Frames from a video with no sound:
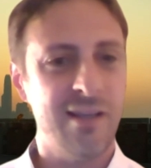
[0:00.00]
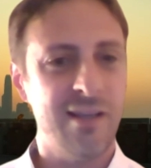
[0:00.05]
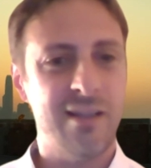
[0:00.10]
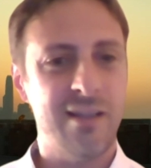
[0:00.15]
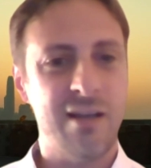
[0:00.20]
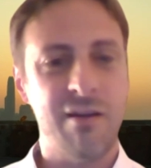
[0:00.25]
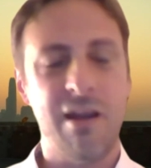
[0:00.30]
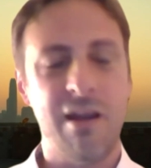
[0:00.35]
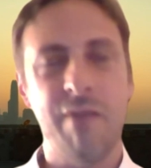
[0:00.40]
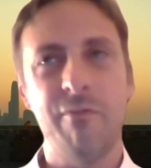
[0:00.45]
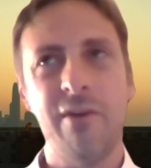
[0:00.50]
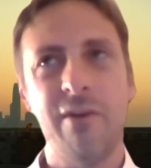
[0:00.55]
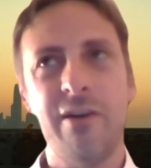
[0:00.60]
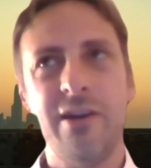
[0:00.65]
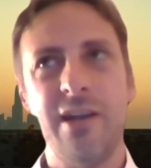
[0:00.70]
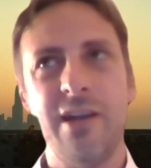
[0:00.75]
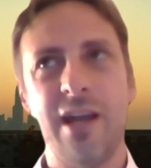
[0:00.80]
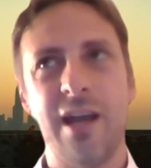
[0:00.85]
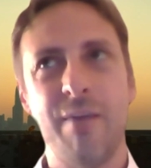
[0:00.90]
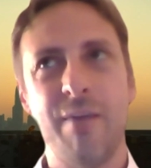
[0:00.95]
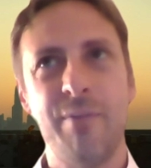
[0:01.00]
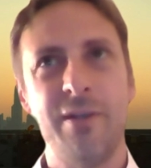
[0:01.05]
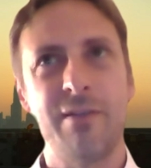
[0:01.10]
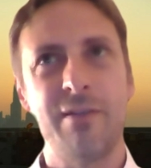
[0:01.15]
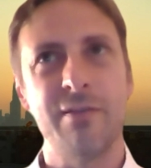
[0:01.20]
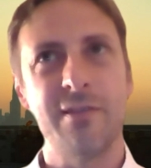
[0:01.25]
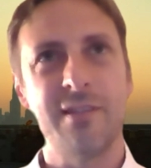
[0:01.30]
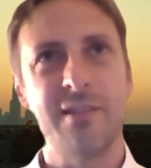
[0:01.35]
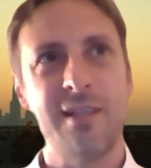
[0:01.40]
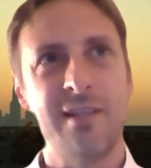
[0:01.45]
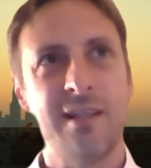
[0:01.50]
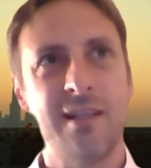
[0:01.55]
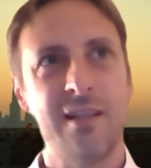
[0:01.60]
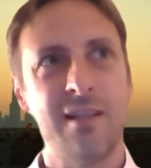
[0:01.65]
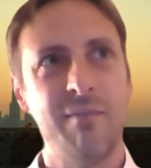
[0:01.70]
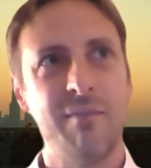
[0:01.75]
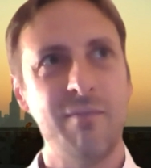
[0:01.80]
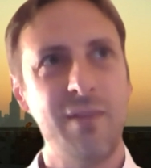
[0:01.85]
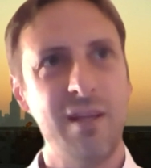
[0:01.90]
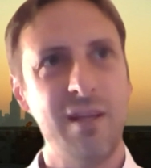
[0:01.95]
And I'm very happy to see that
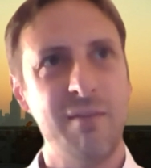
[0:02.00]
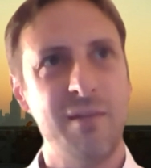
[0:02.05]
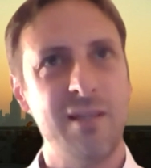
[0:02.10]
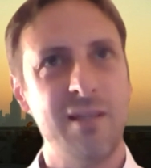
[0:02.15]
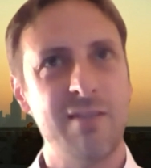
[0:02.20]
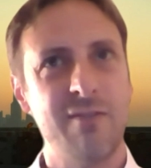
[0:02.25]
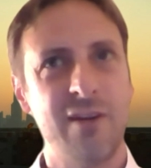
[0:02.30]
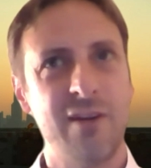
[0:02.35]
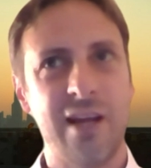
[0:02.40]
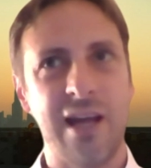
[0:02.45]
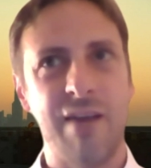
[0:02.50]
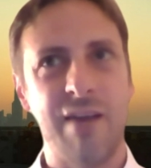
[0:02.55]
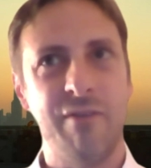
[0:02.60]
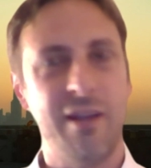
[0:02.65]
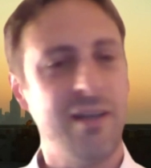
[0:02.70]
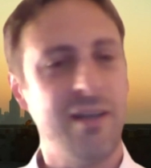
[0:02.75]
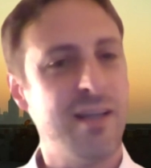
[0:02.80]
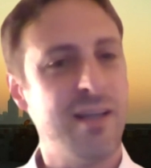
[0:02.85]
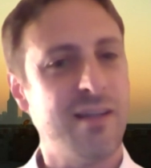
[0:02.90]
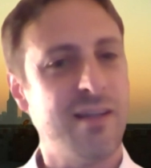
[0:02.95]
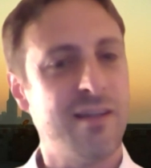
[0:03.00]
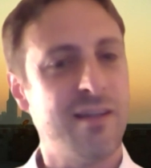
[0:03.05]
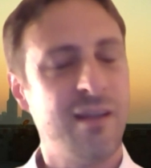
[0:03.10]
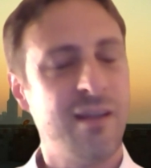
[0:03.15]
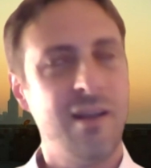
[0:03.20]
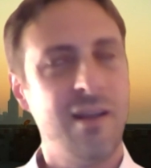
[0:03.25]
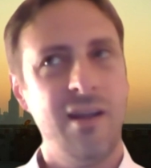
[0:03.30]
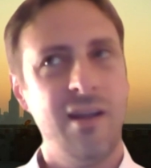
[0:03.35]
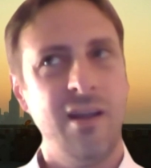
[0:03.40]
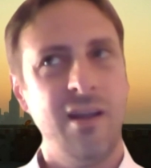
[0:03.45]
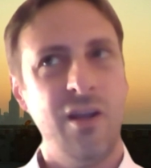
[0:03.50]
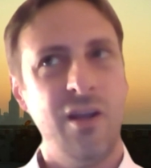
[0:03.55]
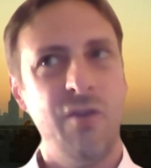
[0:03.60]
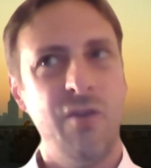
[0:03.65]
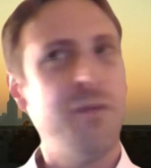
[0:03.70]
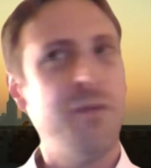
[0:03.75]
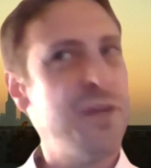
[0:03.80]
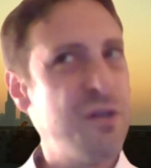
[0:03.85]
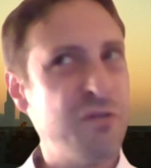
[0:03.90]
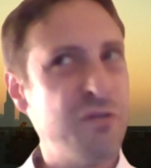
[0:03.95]
in BMS we're having that
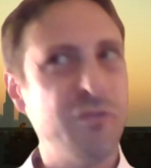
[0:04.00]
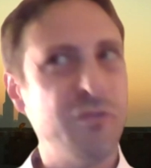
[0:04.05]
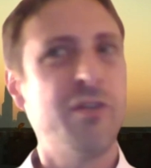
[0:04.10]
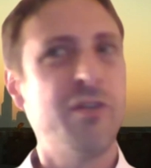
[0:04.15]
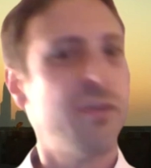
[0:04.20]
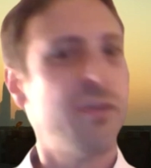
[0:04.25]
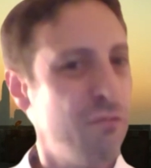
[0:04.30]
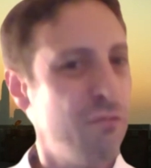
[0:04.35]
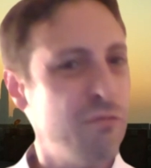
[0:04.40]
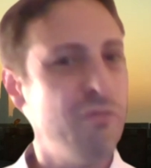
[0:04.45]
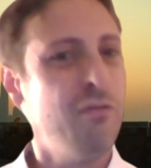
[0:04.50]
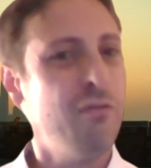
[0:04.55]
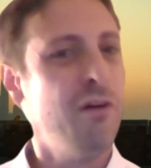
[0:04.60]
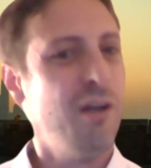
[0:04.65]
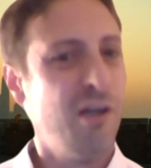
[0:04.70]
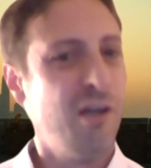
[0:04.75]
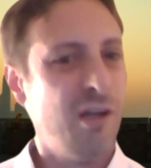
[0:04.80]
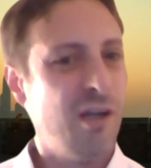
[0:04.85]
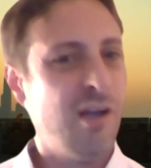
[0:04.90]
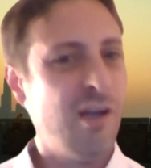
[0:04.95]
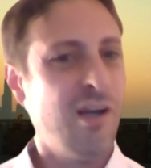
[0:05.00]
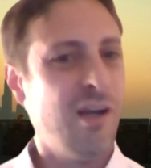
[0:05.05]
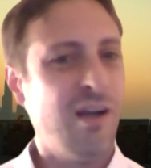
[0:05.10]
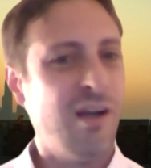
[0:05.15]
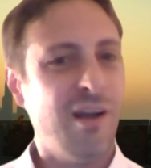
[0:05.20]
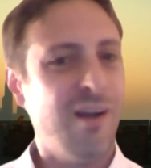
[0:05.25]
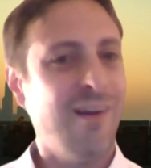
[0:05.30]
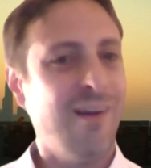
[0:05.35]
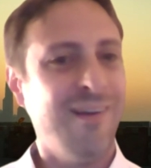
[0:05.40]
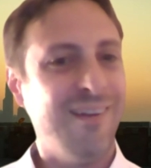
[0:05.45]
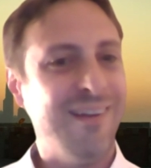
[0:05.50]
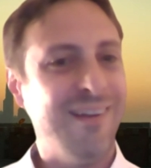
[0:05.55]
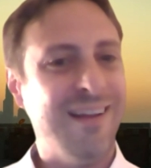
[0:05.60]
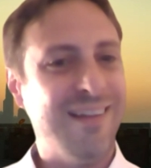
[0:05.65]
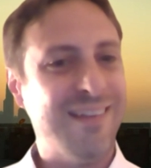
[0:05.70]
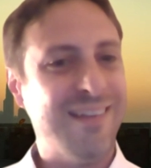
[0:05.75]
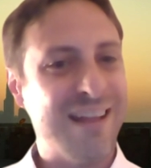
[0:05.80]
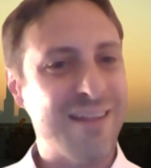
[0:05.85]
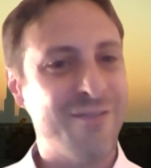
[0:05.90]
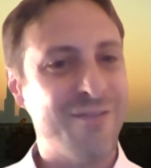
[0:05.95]
view too,
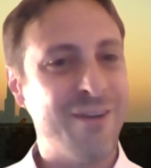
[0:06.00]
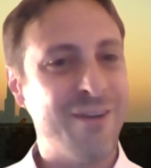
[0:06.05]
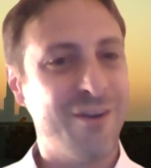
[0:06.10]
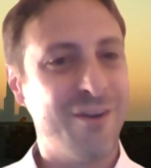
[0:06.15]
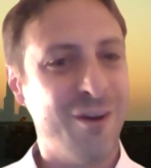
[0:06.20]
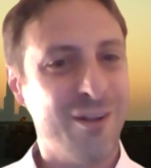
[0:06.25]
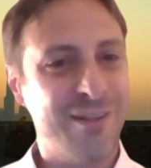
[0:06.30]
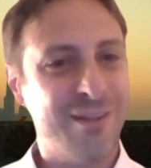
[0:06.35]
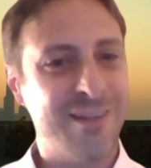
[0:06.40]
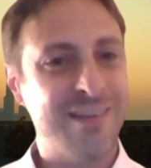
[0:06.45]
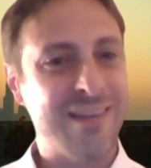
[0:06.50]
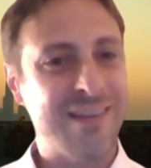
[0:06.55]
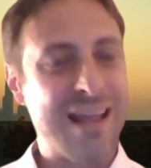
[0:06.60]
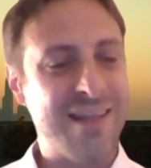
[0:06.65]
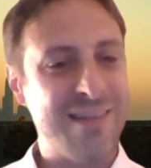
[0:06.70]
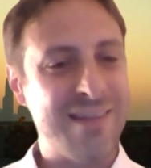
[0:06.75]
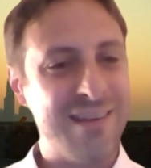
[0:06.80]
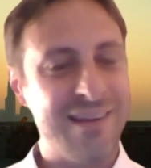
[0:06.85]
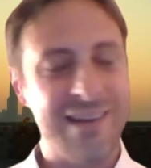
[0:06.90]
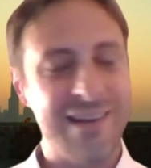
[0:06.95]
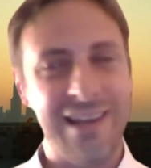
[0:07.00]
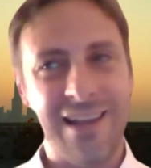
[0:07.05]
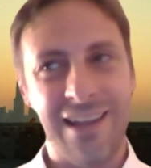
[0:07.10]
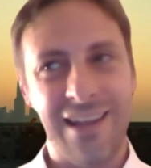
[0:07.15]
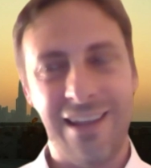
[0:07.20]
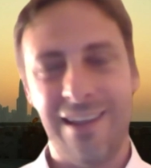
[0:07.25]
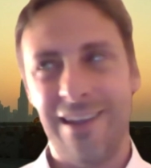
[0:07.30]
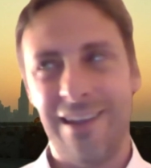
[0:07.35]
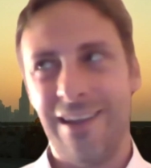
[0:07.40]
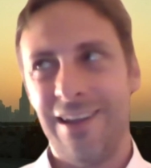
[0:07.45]
that not getting like